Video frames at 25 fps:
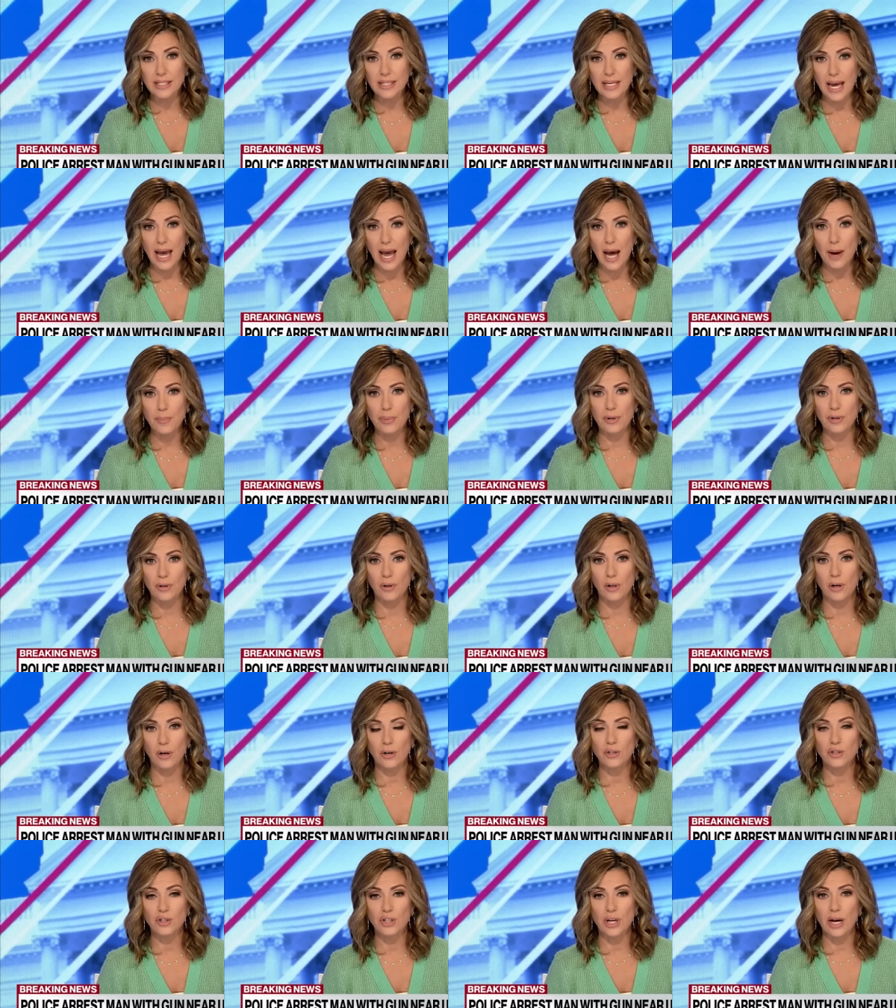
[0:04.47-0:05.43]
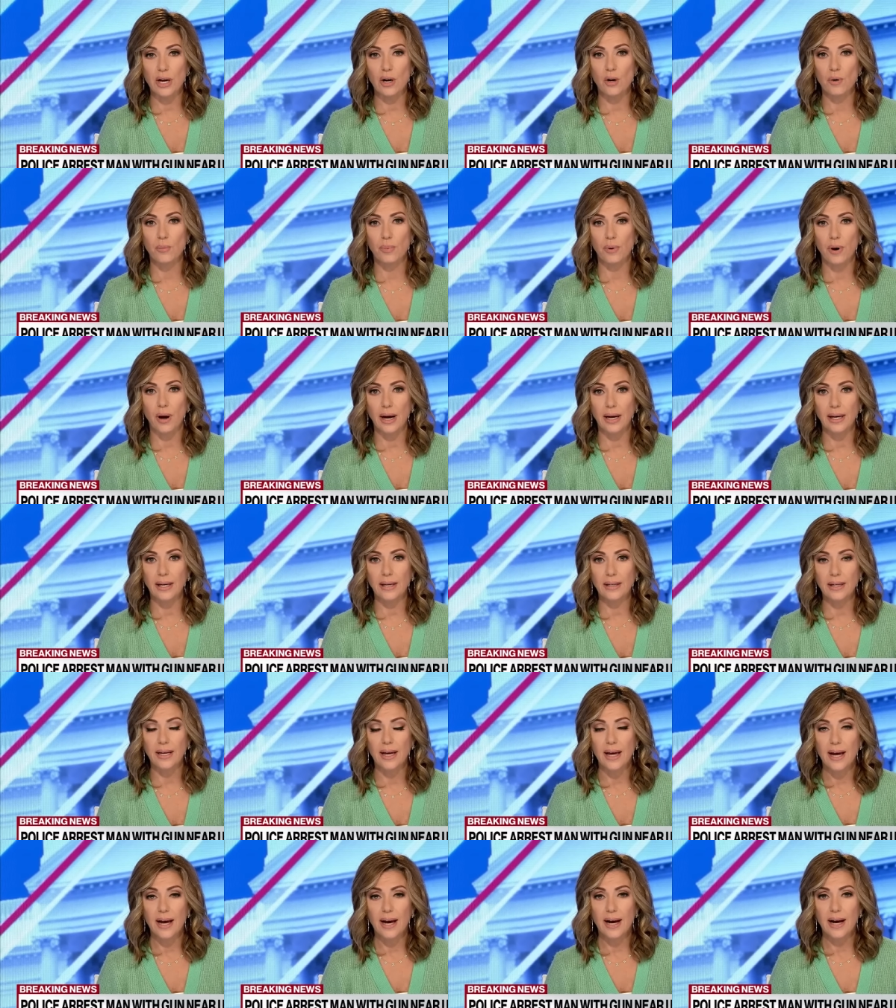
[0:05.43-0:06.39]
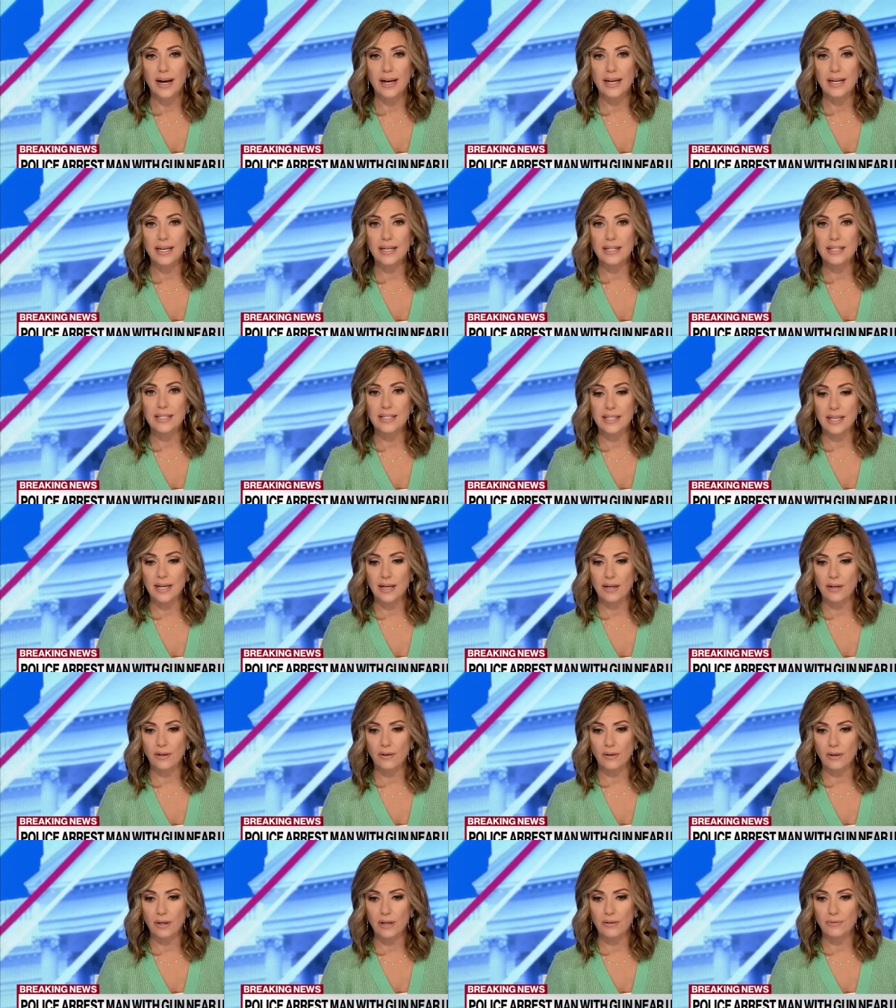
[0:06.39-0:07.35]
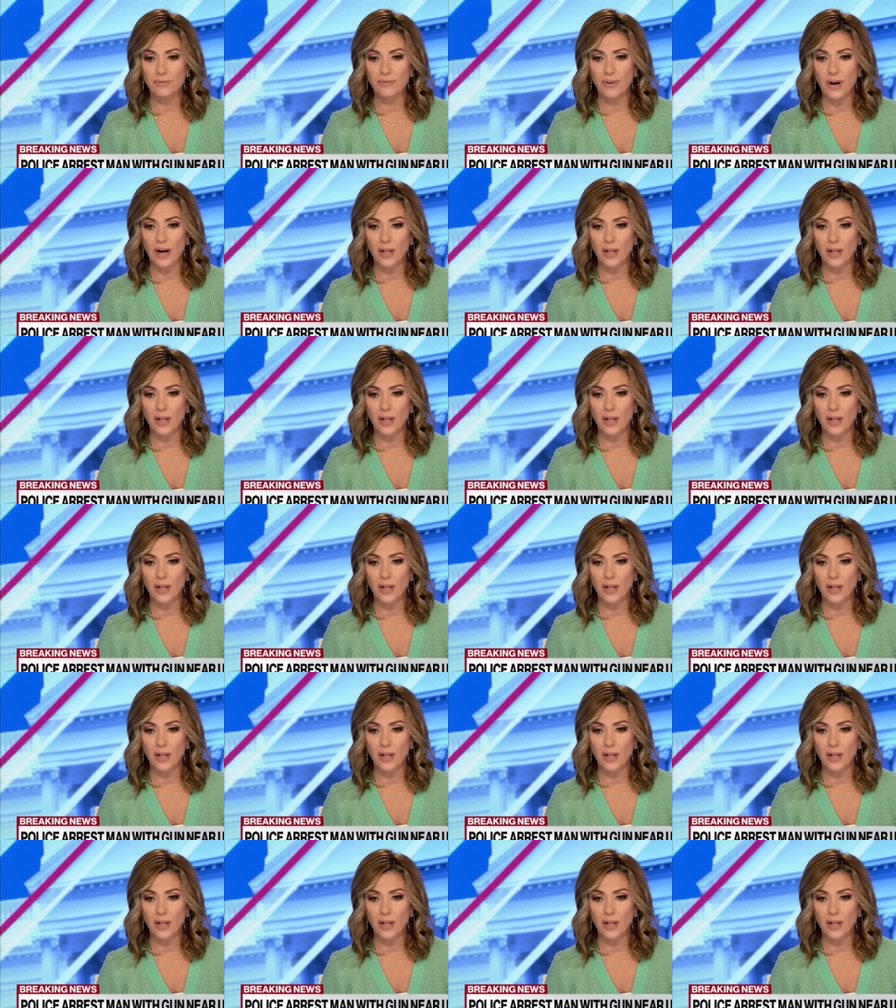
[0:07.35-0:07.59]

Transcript: Capitol. Our Jay O'Brien uh, is there uh,